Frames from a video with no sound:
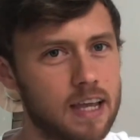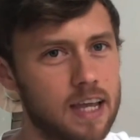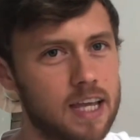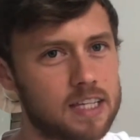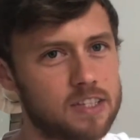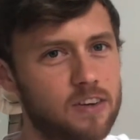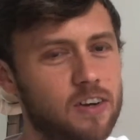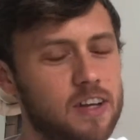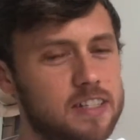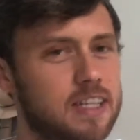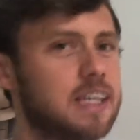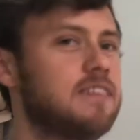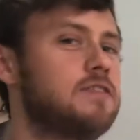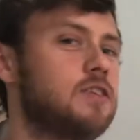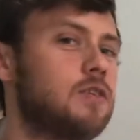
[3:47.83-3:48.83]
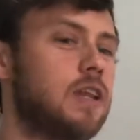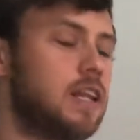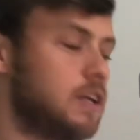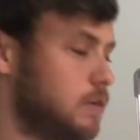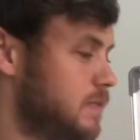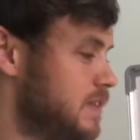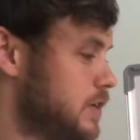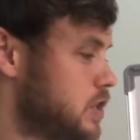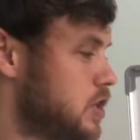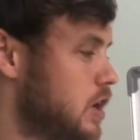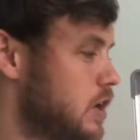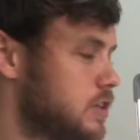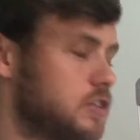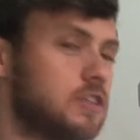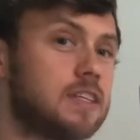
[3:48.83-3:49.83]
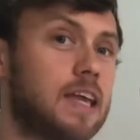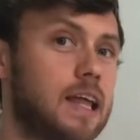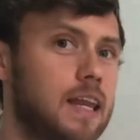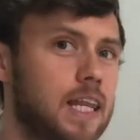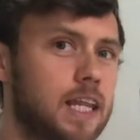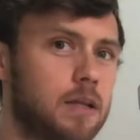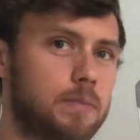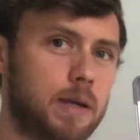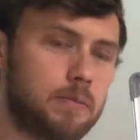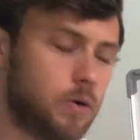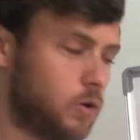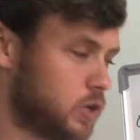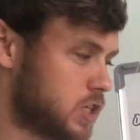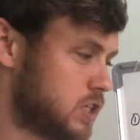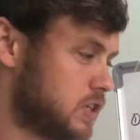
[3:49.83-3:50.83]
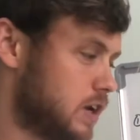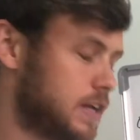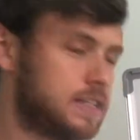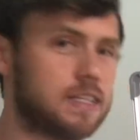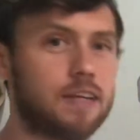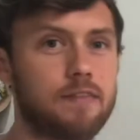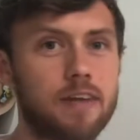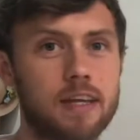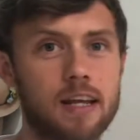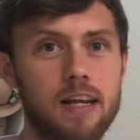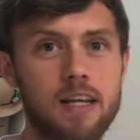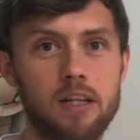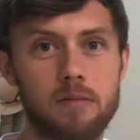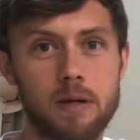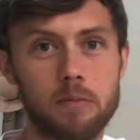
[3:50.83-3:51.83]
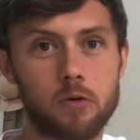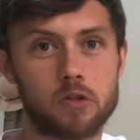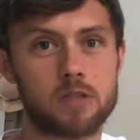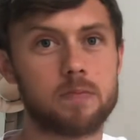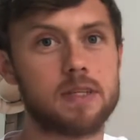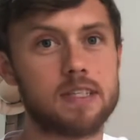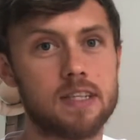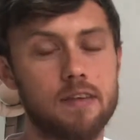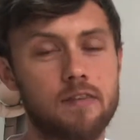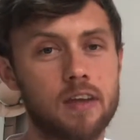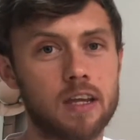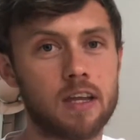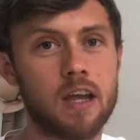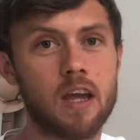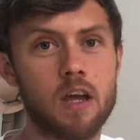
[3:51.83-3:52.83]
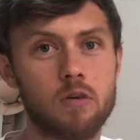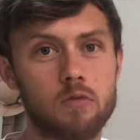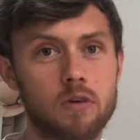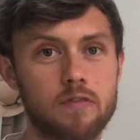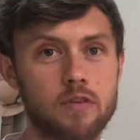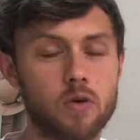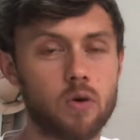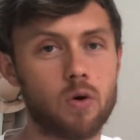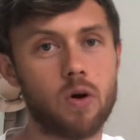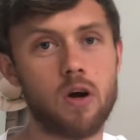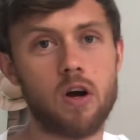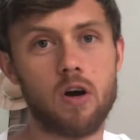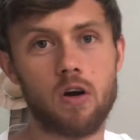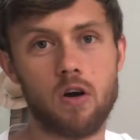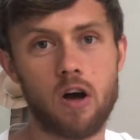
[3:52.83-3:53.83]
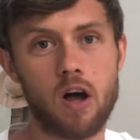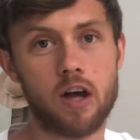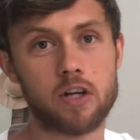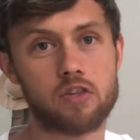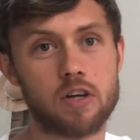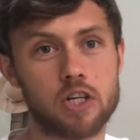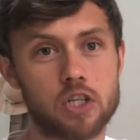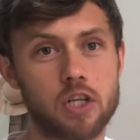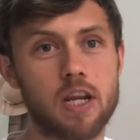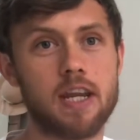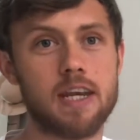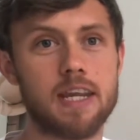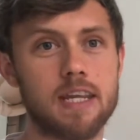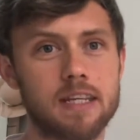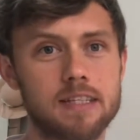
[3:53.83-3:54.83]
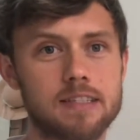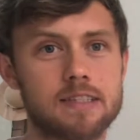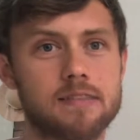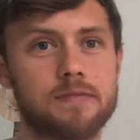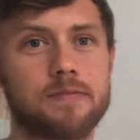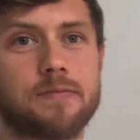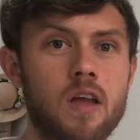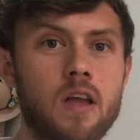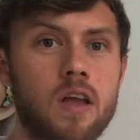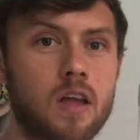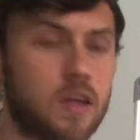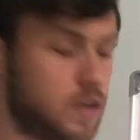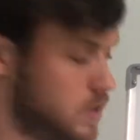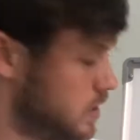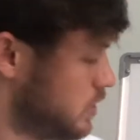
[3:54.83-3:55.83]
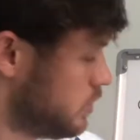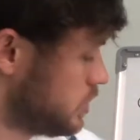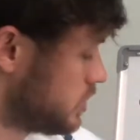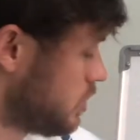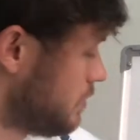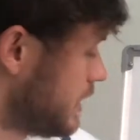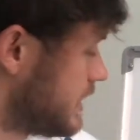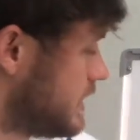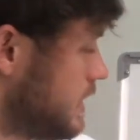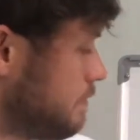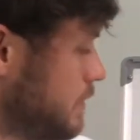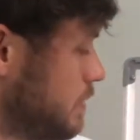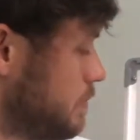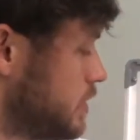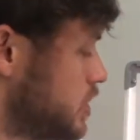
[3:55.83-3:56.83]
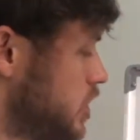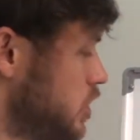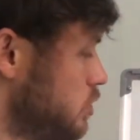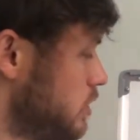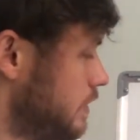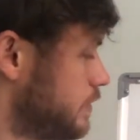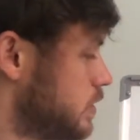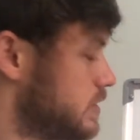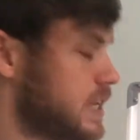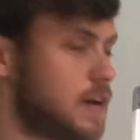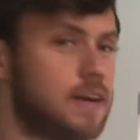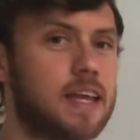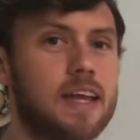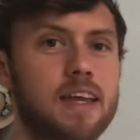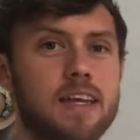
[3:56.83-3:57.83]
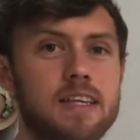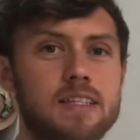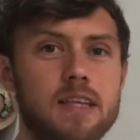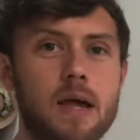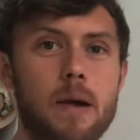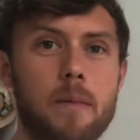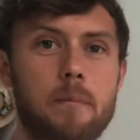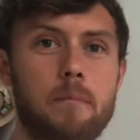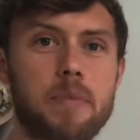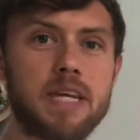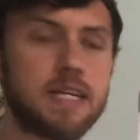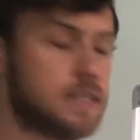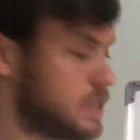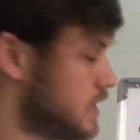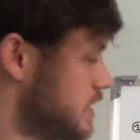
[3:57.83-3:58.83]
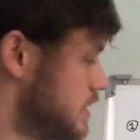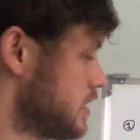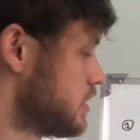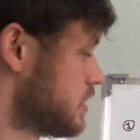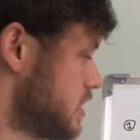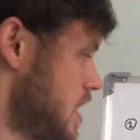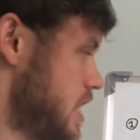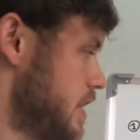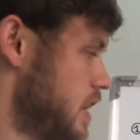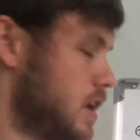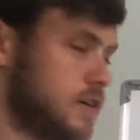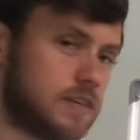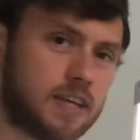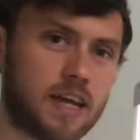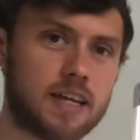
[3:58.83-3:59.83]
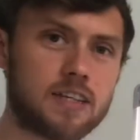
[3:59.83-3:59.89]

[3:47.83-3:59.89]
So guys, it gives you a little bit of a chance to just get a little bit more scientific and a little bit more specific with your hydration needs. So my tip number 2 that I've got down here is beat the sun, okay?